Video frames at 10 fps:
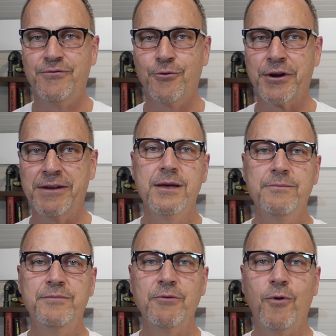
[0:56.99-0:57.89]
forty.
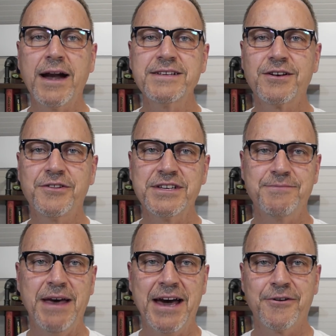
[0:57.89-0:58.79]
But why does all
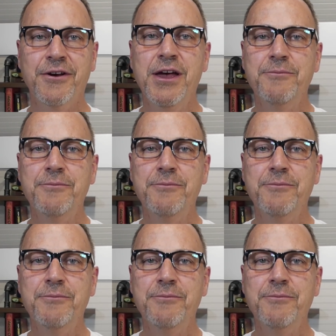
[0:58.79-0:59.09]
this matter?